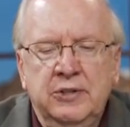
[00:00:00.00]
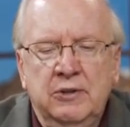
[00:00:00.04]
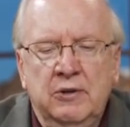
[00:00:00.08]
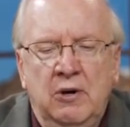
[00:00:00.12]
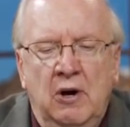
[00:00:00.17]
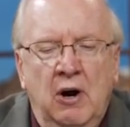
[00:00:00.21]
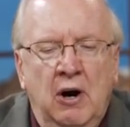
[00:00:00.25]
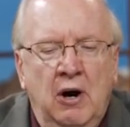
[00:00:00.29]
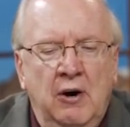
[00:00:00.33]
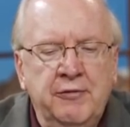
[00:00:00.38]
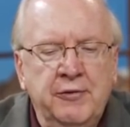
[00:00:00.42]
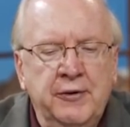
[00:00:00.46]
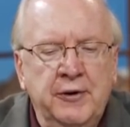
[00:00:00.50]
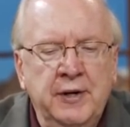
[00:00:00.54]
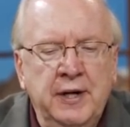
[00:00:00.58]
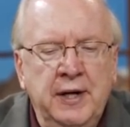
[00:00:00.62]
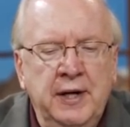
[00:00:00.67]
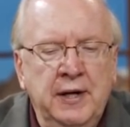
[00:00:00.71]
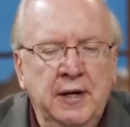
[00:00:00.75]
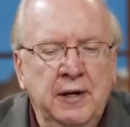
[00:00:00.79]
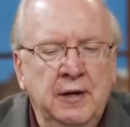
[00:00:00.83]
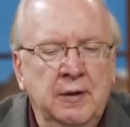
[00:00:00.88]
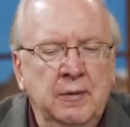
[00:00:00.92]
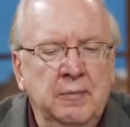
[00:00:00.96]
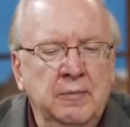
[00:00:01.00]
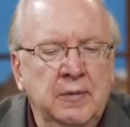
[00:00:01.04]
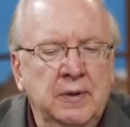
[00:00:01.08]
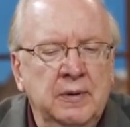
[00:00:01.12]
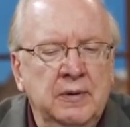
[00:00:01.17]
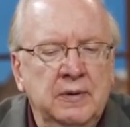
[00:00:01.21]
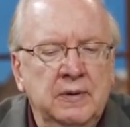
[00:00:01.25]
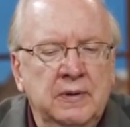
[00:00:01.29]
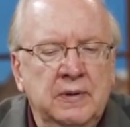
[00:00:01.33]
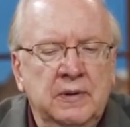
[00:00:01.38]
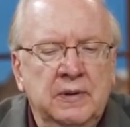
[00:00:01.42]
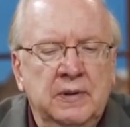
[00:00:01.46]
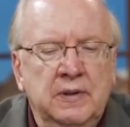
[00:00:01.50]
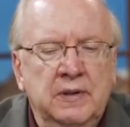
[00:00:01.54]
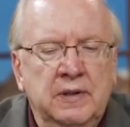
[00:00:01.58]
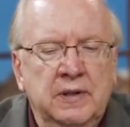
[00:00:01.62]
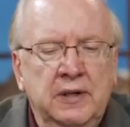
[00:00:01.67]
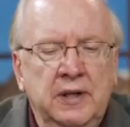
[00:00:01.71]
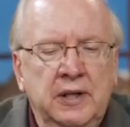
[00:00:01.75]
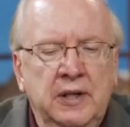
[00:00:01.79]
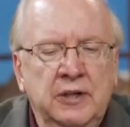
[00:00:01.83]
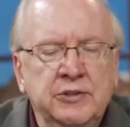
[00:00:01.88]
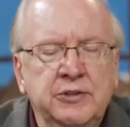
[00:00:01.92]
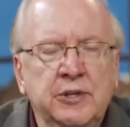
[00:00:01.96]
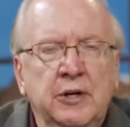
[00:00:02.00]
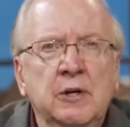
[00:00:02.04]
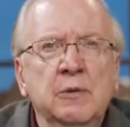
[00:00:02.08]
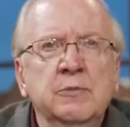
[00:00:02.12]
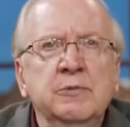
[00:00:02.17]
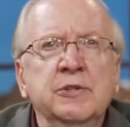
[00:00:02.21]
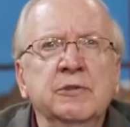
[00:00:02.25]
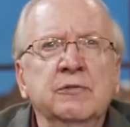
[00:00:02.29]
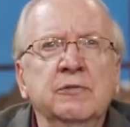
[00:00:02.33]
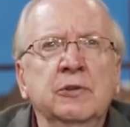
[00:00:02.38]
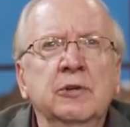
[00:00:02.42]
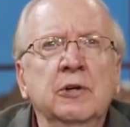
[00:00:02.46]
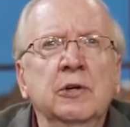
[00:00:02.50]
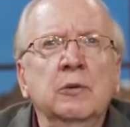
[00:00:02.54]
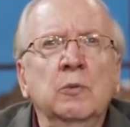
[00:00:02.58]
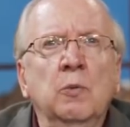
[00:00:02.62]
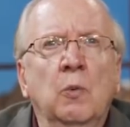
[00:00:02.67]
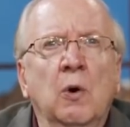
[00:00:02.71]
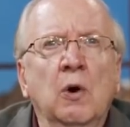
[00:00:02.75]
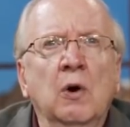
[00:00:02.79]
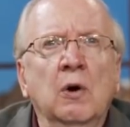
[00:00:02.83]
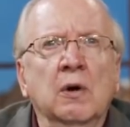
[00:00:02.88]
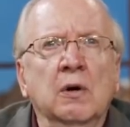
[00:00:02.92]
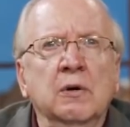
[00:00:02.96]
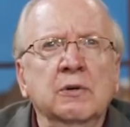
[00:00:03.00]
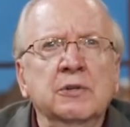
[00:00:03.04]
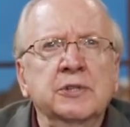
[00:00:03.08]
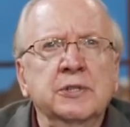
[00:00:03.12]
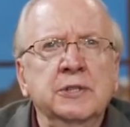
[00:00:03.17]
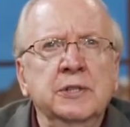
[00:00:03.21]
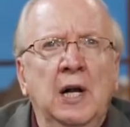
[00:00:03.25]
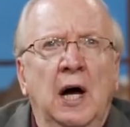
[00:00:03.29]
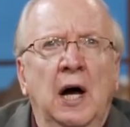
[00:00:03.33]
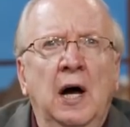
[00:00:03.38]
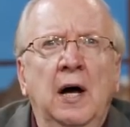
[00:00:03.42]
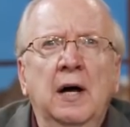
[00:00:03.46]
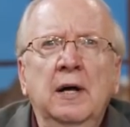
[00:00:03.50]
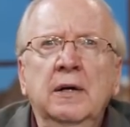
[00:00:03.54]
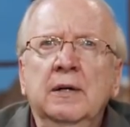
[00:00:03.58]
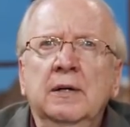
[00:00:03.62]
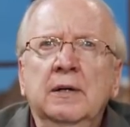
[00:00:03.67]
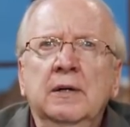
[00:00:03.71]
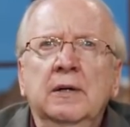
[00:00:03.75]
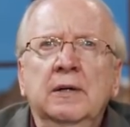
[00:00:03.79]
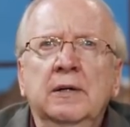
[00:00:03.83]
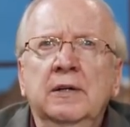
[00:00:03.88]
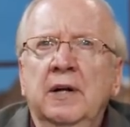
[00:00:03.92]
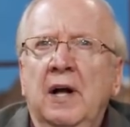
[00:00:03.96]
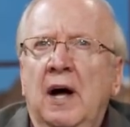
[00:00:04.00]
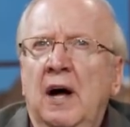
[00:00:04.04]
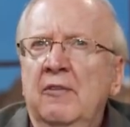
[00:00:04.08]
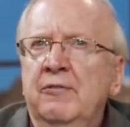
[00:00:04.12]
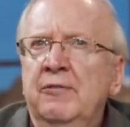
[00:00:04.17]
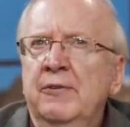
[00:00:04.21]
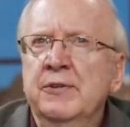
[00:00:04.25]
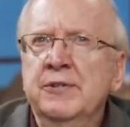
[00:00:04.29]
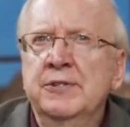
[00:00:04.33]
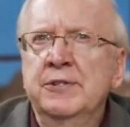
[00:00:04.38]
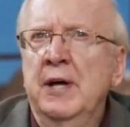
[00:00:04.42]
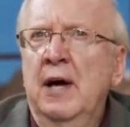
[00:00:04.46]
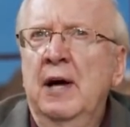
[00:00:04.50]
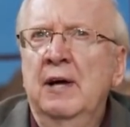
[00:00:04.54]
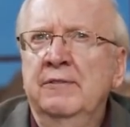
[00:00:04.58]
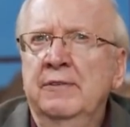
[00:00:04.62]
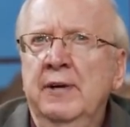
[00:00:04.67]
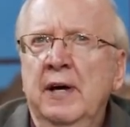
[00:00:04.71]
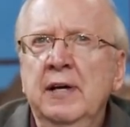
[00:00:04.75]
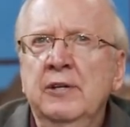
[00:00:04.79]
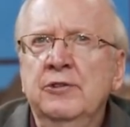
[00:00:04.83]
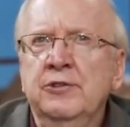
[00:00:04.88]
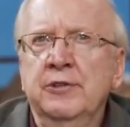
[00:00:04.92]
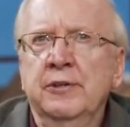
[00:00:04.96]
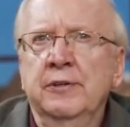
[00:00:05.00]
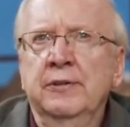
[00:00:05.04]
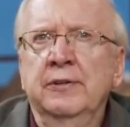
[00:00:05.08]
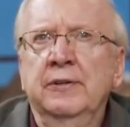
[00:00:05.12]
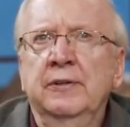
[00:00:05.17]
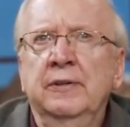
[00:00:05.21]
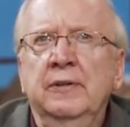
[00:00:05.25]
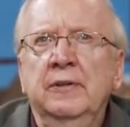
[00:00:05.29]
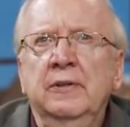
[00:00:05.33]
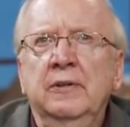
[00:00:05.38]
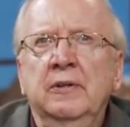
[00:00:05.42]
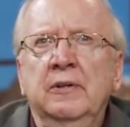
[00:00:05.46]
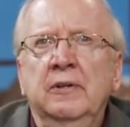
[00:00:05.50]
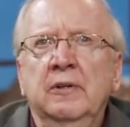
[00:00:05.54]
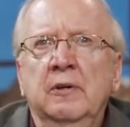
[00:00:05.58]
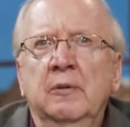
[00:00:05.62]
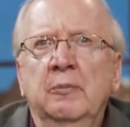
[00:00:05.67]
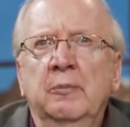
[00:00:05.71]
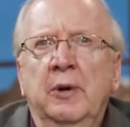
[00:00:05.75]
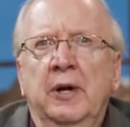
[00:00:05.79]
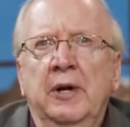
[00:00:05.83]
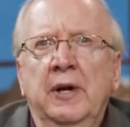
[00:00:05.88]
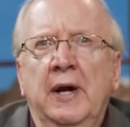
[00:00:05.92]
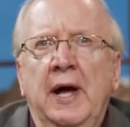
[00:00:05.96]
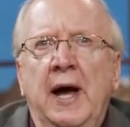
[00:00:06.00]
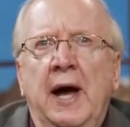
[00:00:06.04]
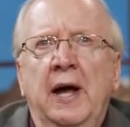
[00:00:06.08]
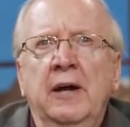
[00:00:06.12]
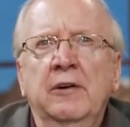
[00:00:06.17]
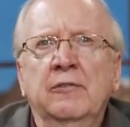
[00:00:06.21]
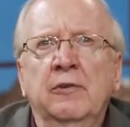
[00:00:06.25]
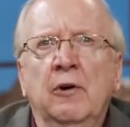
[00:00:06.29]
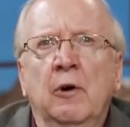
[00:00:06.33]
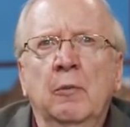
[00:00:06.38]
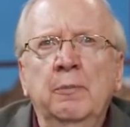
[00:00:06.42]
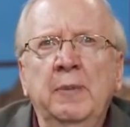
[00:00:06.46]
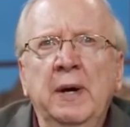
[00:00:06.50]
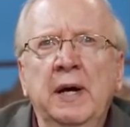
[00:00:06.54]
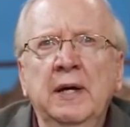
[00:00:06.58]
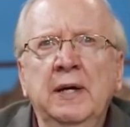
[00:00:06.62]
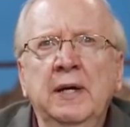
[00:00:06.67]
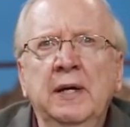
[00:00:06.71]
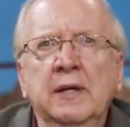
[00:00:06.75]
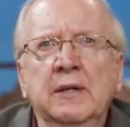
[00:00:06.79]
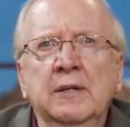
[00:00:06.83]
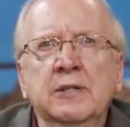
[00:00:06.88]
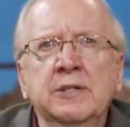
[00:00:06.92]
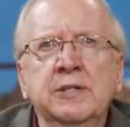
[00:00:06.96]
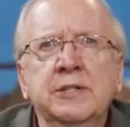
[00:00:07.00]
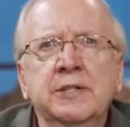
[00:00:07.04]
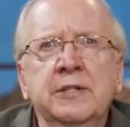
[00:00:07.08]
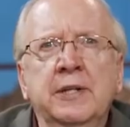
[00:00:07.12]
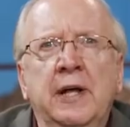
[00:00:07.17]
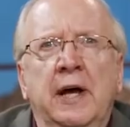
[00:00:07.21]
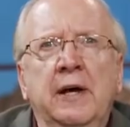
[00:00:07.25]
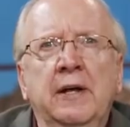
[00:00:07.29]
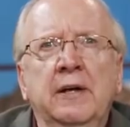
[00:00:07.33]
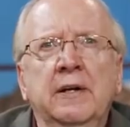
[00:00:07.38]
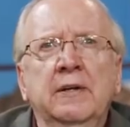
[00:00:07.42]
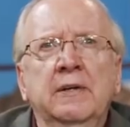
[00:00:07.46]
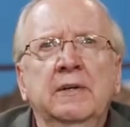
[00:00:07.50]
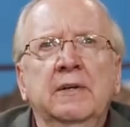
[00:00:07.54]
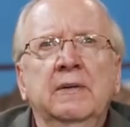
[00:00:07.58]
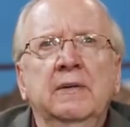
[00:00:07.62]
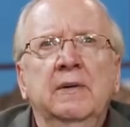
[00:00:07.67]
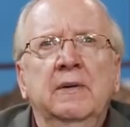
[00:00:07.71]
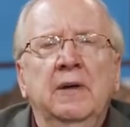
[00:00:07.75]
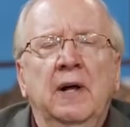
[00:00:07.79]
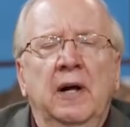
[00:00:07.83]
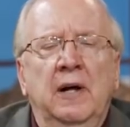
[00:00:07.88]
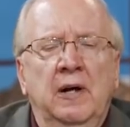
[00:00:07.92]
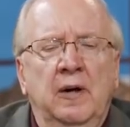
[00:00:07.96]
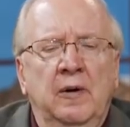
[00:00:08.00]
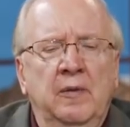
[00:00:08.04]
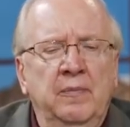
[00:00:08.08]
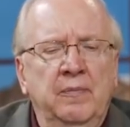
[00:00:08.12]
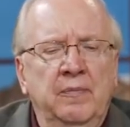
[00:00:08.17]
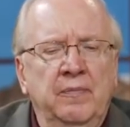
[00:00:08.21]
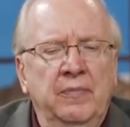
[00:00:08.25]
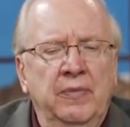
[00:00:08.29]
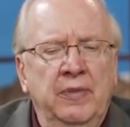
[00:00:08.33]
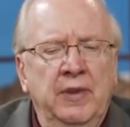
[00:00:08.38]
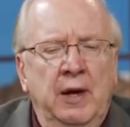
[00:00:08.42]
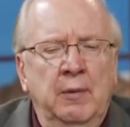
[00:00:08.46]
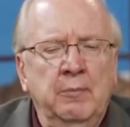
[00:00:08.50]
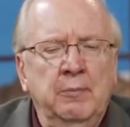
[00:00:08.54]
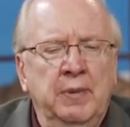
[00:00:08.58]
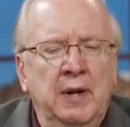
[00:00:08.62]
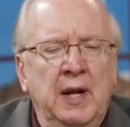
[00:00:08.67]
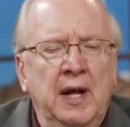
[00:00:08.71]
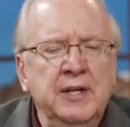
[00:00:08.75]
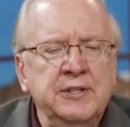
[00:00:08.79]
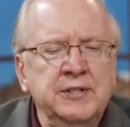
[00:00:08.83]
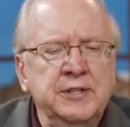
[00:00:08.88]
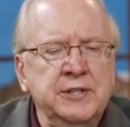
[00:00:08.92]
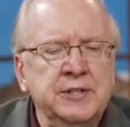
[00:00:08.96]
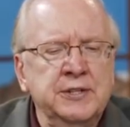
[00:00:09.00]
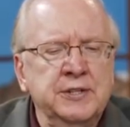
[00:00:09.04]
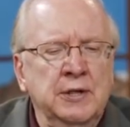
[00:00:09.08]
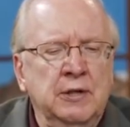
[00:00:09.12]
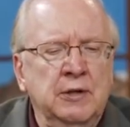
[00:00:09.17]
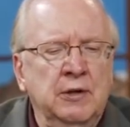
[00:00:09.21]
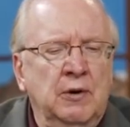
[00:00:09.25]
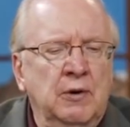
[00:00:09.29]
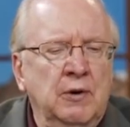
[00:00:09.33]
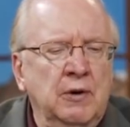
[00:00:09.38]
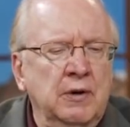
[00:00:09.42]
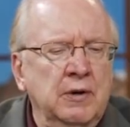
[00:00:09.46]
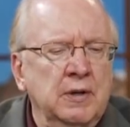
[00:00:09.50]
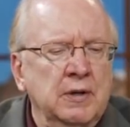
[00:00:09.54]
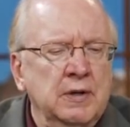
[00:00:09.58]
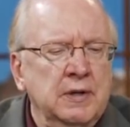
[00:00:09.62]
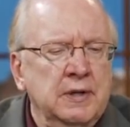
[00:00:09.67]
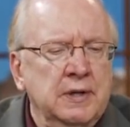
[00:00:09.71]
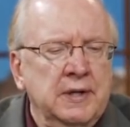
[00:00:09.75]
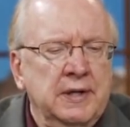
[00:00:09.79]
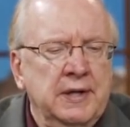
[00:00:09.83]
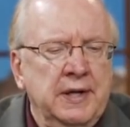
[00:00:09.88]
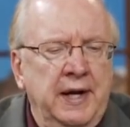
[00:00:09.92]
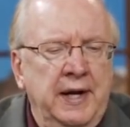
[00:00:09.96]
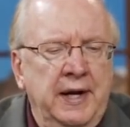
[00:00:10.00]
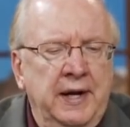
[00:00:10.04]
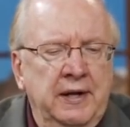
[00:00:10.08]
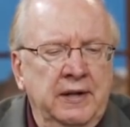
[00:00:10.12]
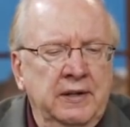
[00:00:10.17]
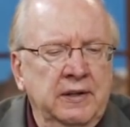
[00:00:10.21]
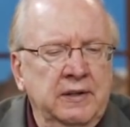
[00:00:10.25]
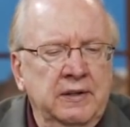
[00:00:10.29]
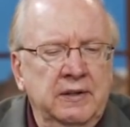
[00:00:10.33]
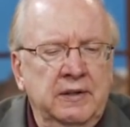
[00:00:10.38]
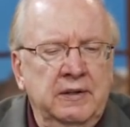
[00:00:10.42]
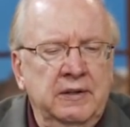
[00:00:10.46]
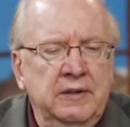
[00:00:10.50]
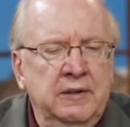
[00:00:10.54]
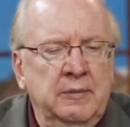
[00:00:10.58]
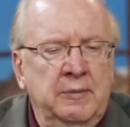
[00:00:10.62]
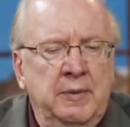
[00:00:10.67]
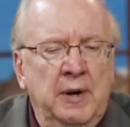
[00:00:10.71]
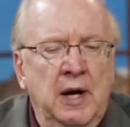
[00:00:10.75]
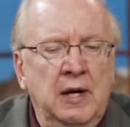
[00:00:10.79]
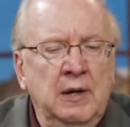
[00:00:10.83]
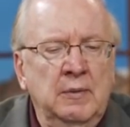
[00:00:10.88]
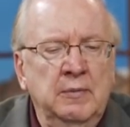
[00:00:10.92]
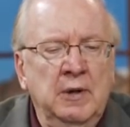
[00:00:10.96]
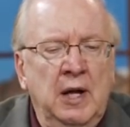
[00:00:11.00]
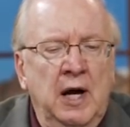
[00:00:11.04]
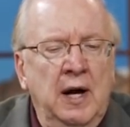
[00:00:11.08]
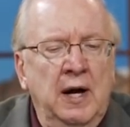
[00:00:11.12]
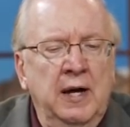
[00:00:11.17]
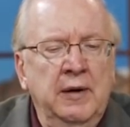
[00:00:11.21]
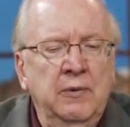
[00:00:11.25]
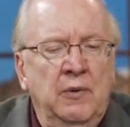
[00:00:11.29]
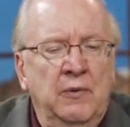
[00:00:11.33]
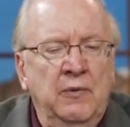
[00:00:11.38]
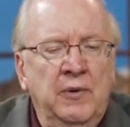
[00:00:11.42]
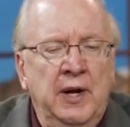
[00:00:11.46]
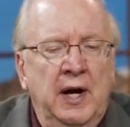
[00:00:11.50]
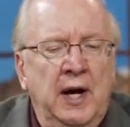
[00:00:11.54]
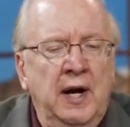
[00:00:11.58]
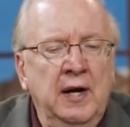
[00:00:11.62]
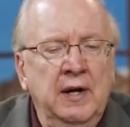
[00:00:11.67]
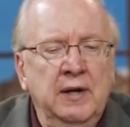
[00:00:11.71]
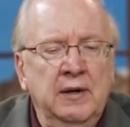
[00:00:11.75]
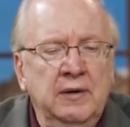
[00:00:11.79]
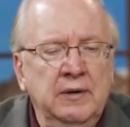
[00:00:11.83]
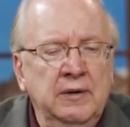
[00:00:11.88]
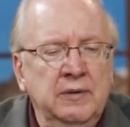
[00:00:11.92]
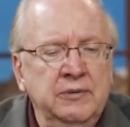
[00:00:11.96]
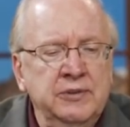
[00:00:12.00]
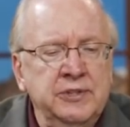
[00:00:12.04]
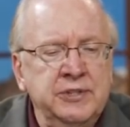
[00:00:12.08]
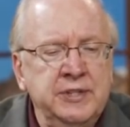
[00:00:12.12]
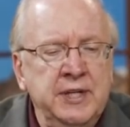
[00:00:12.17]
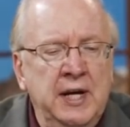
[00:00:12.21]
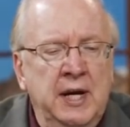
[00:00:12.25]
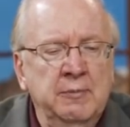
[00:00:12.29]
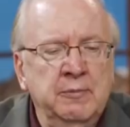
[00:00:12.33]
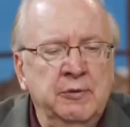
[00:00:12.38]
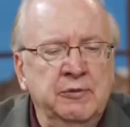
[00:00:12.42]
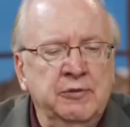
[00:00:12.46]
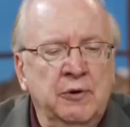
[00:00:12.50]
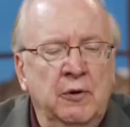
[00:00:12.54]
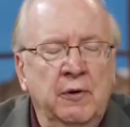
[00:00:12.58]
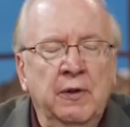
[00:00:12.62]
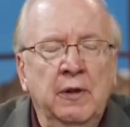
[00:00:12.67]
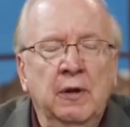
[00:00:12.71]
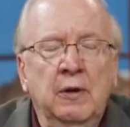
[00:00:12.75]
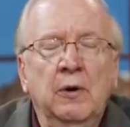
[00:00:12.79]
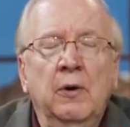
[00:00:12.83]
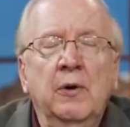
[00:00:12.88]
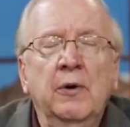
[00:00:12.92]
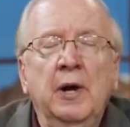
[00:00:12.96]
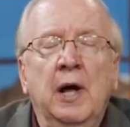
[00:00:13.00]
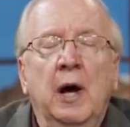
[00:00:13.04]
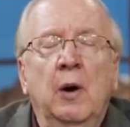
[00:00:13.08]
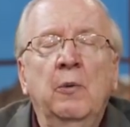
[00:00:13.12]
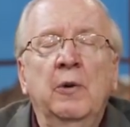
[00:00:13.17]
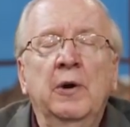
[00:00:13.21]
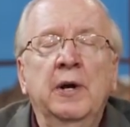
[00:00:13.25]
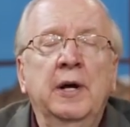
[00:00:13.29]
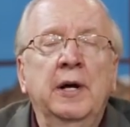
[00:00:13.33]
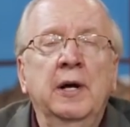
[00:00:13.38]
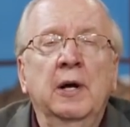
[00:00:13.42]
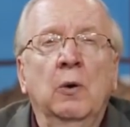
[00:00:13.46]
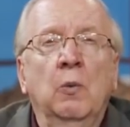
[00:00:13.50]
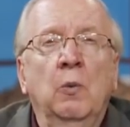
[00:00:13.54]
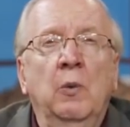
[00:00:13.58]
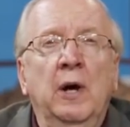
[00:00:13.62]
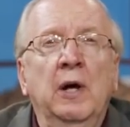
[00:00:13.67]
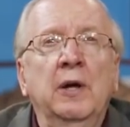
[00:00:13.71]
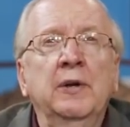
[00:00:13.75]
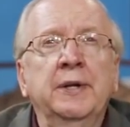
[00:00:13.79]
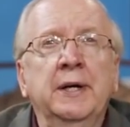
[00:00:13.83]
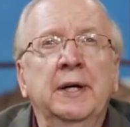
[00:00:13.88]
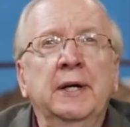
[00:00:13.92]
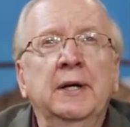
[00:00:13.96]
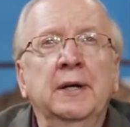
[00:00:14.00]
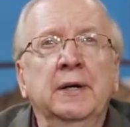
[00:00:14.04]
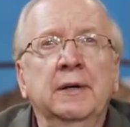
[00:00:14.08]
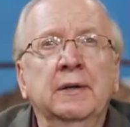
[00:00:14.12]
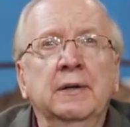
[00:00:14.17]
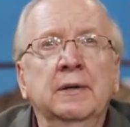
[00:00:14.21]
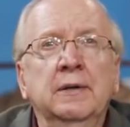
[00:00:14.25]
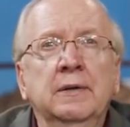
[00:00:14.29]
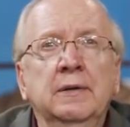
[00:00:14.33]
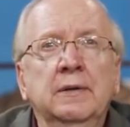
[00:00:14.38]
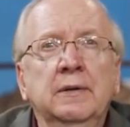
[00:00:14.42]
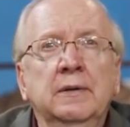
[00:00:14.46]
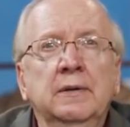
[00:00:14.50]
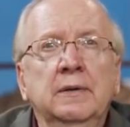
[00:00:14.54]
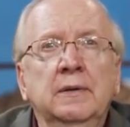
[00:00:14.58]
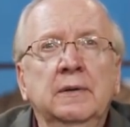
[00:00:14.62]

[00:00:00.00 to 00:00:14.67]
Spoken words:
to offer to Him in terms of good works, not for salvation, but out of obedience that blesses the Lord? And the bottom line, when I stand before the Lord, I want to hear, "Well done,